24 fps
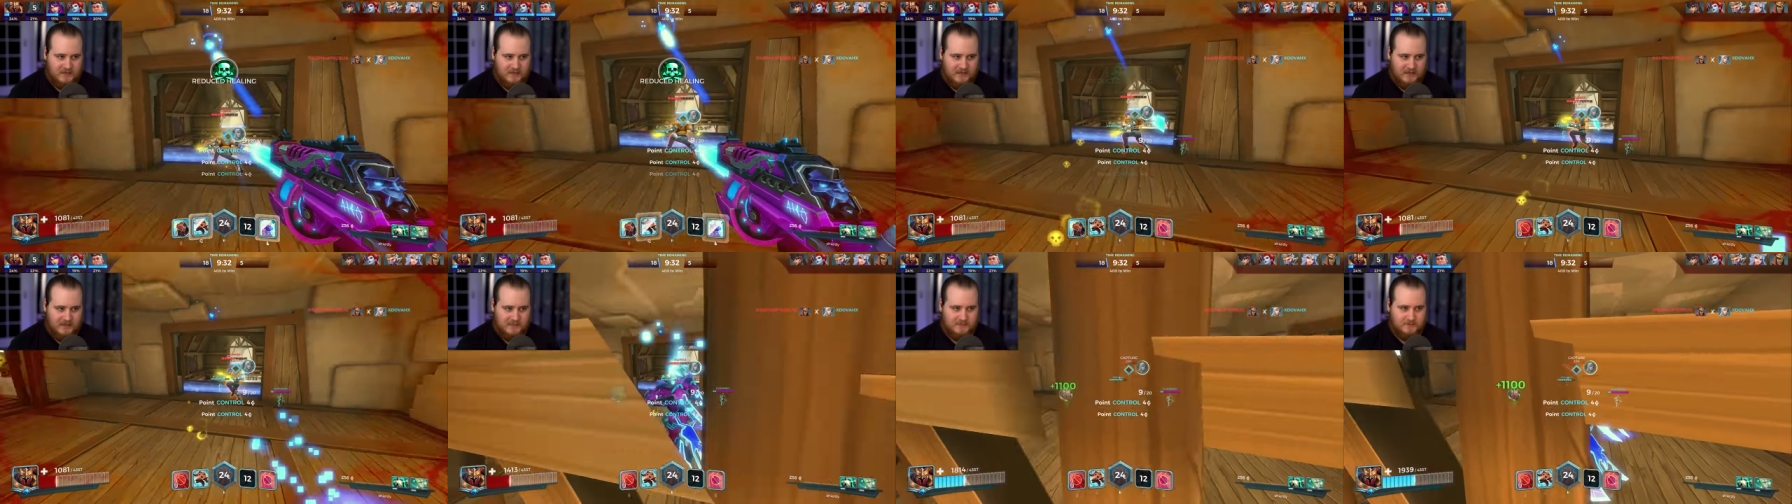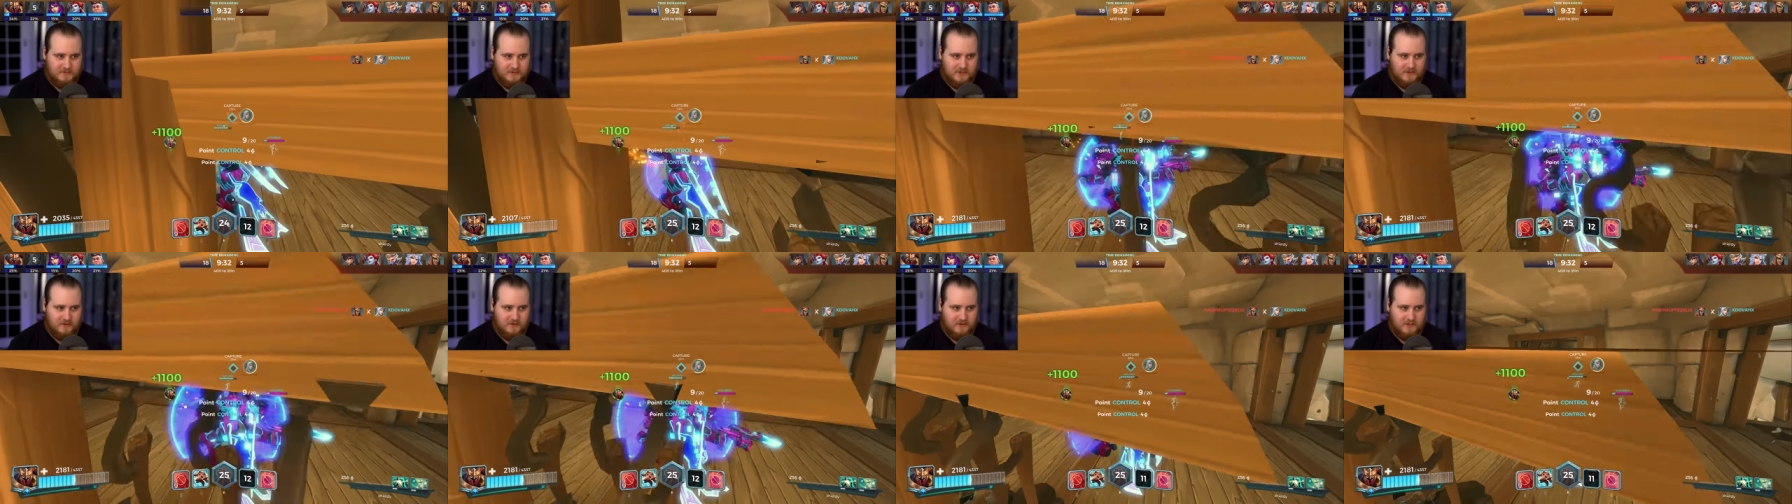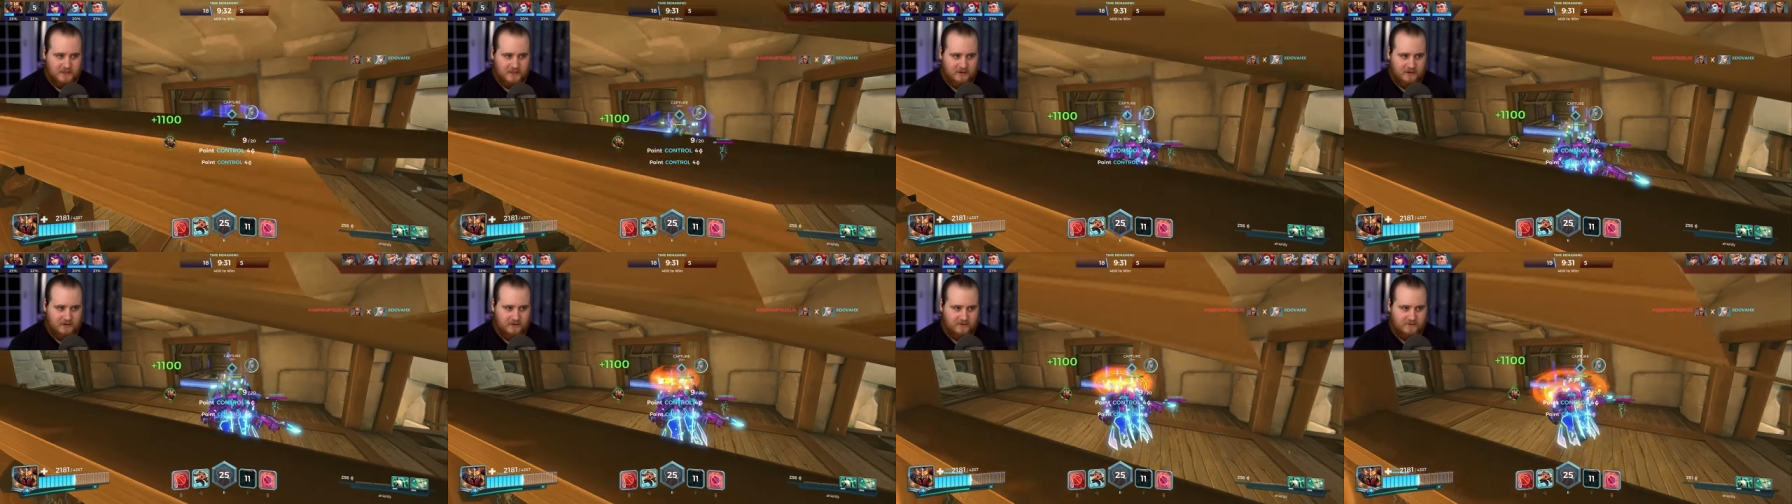get some shots,
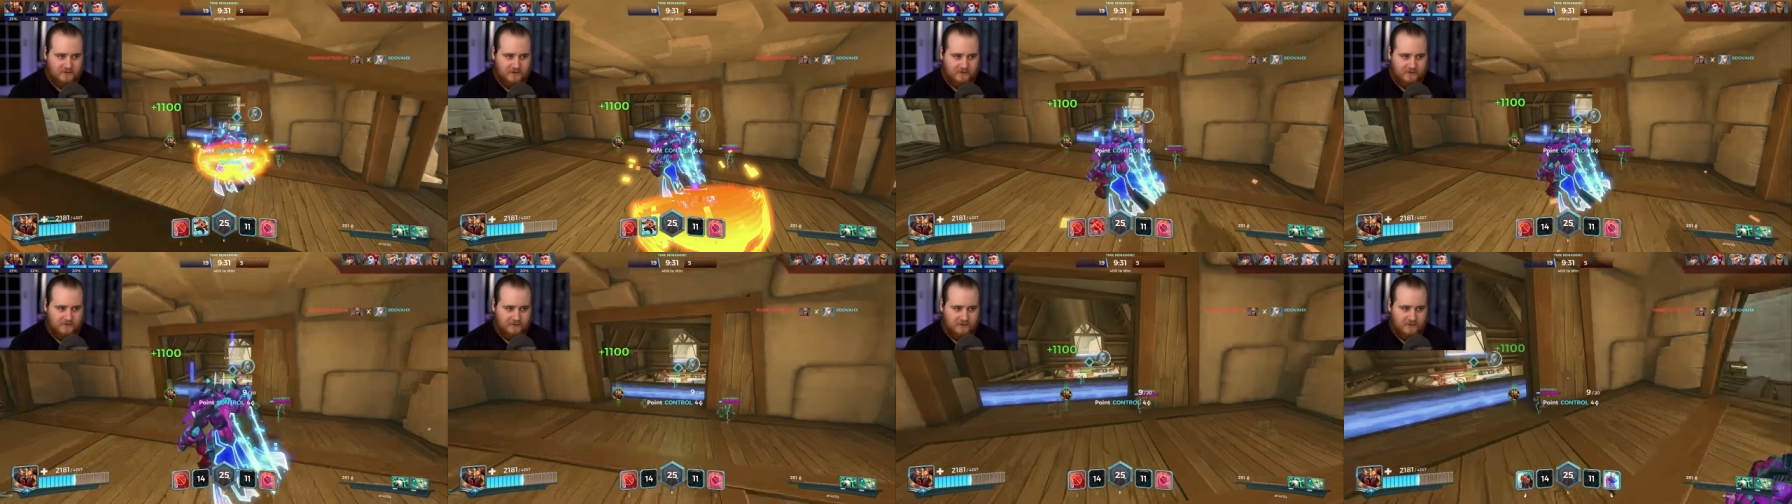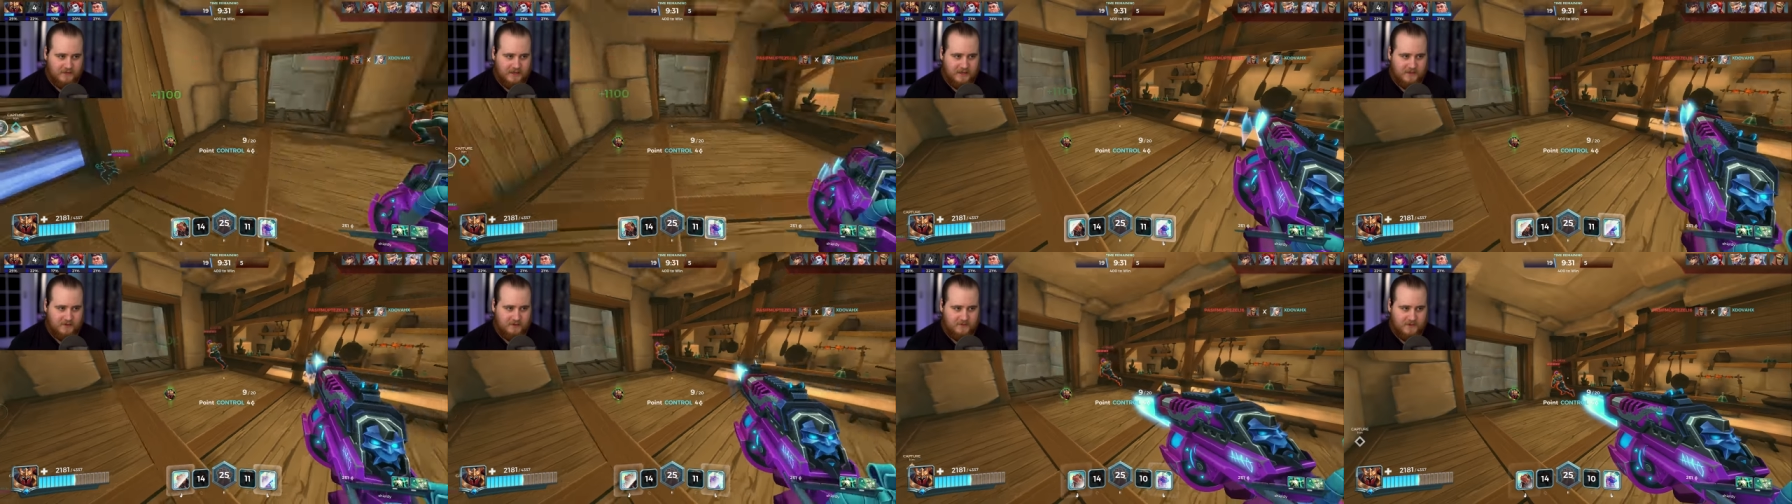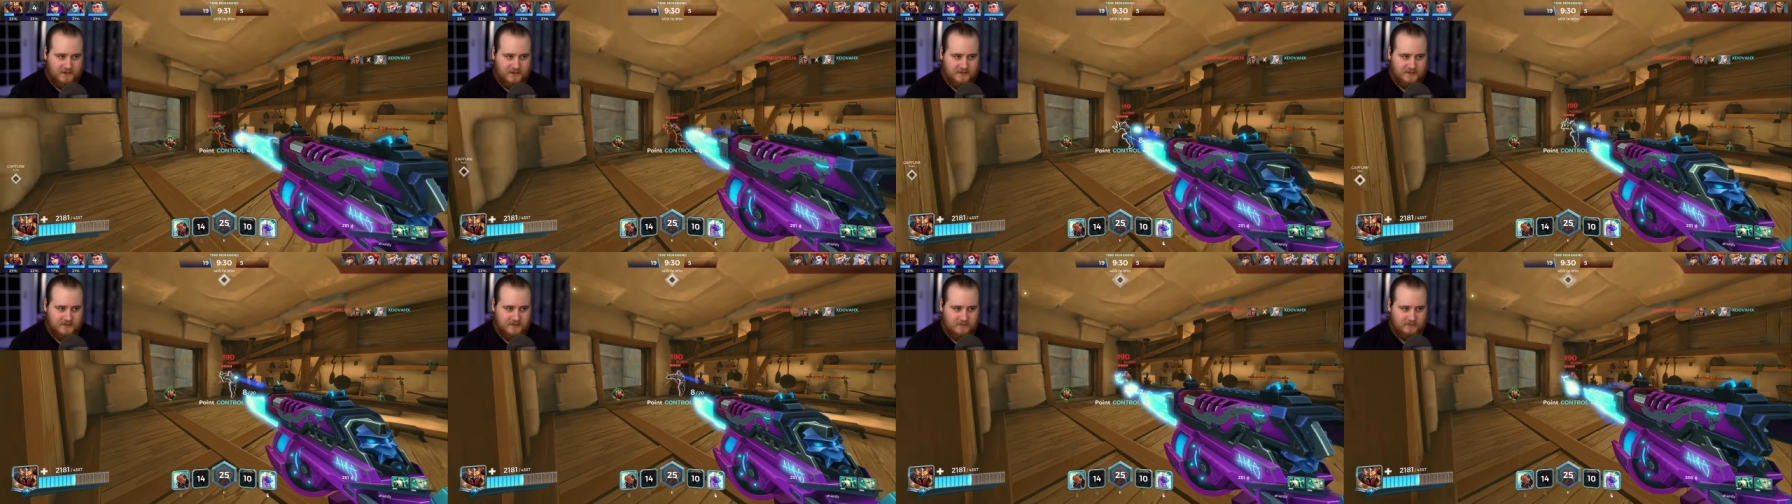Q for the full heal
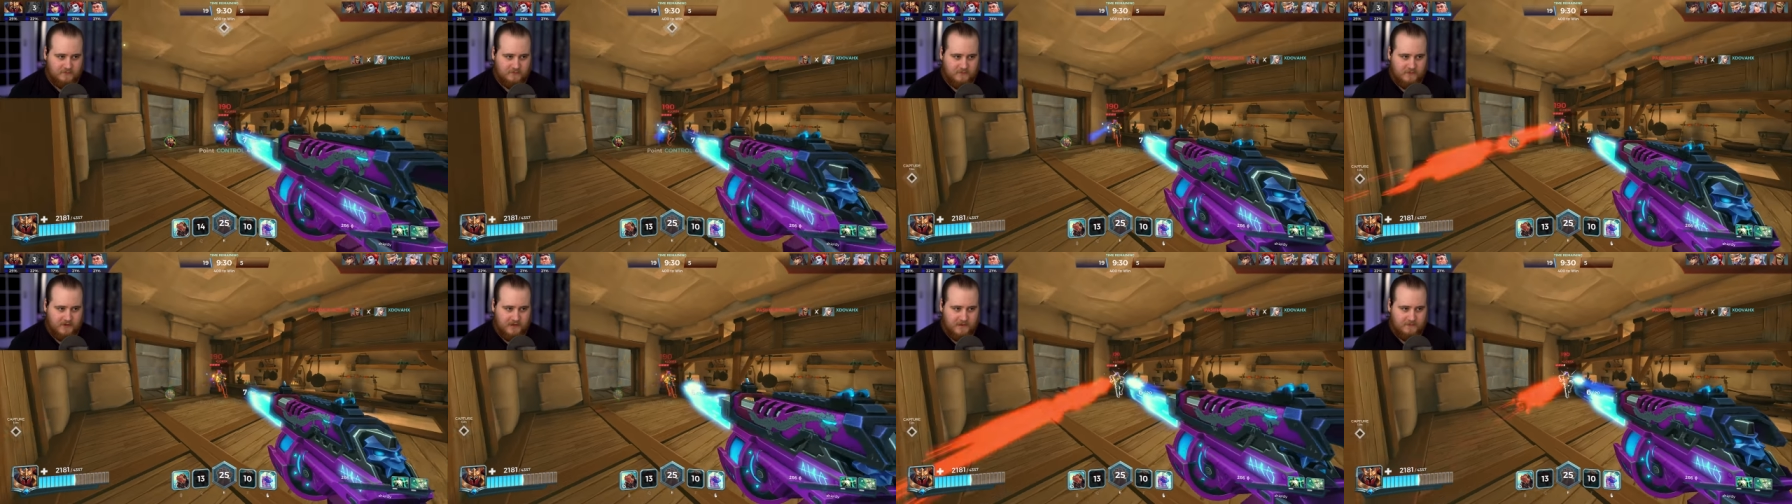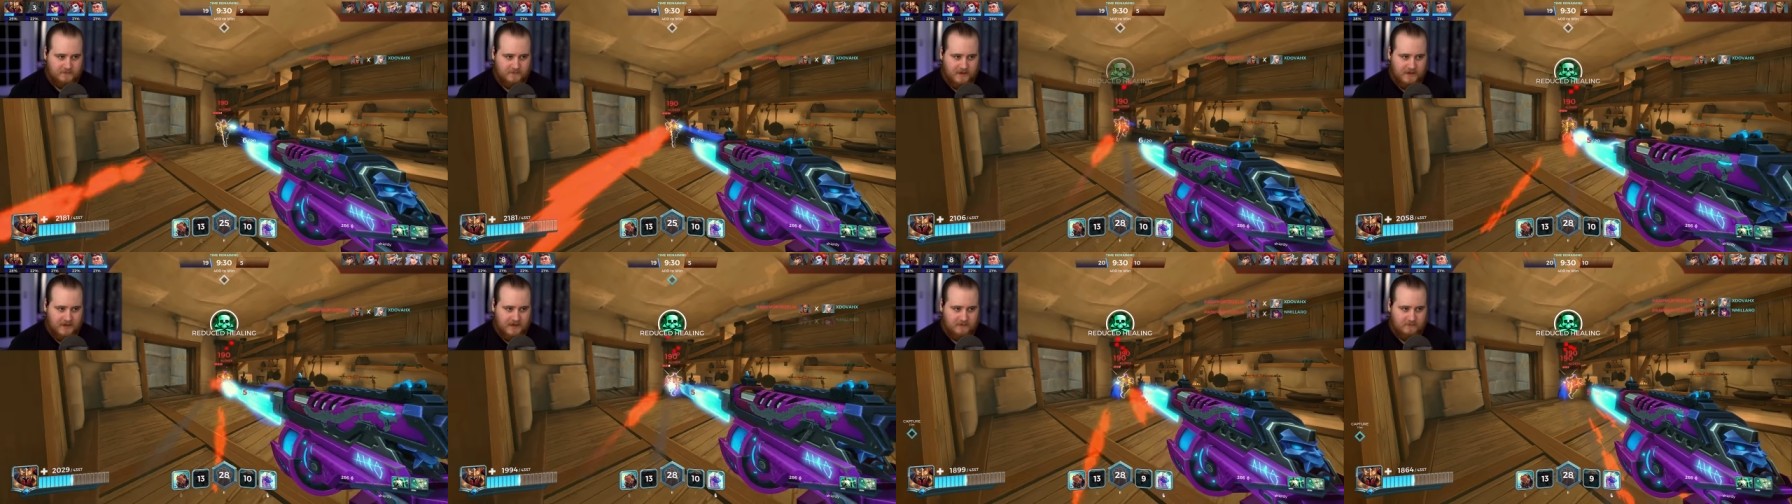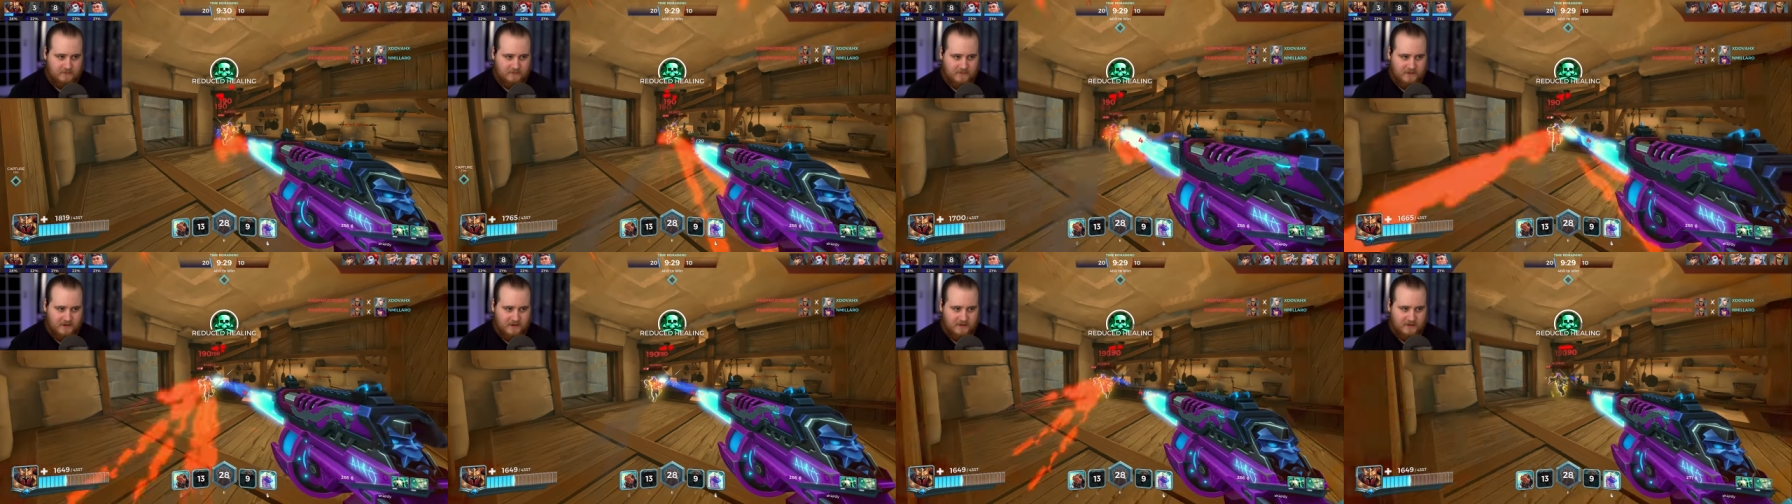because we had
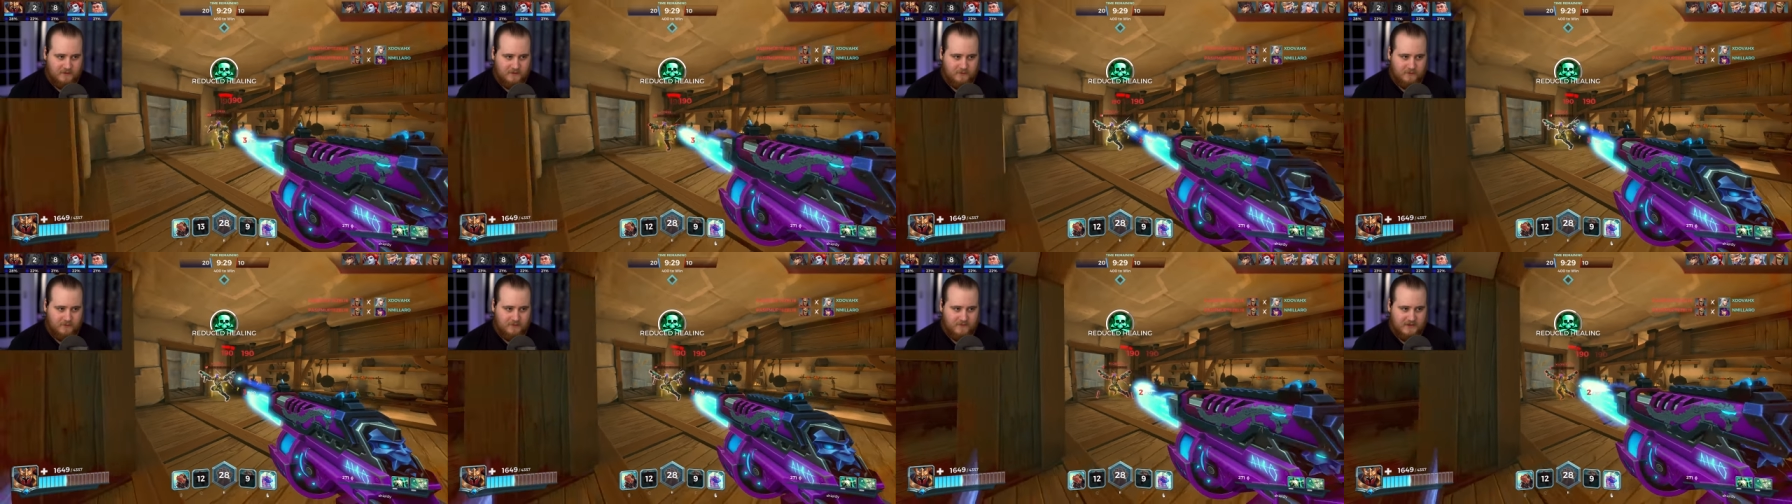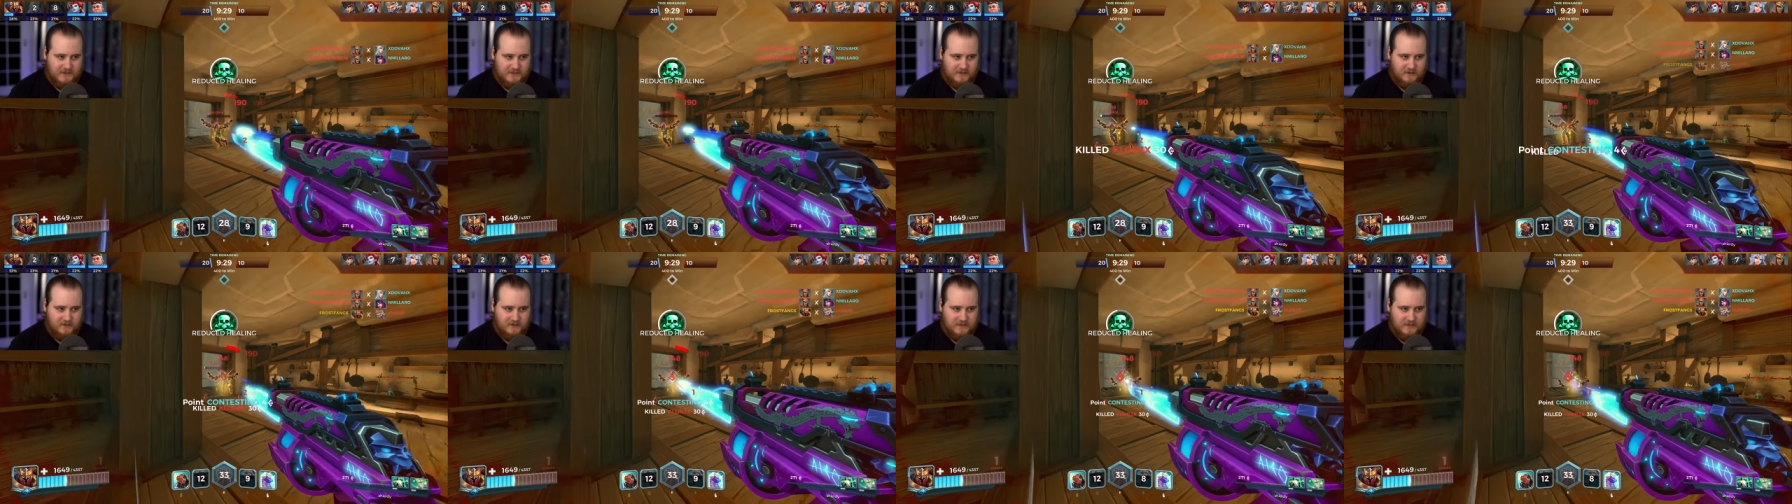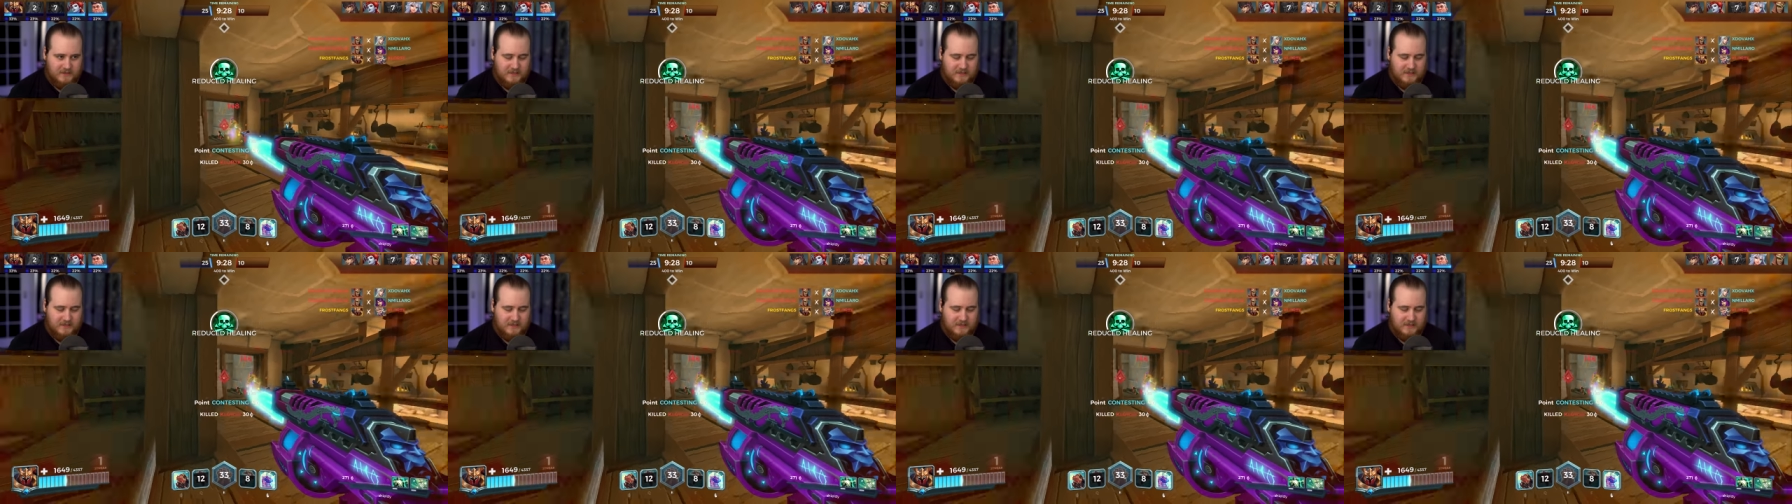like no cauterize on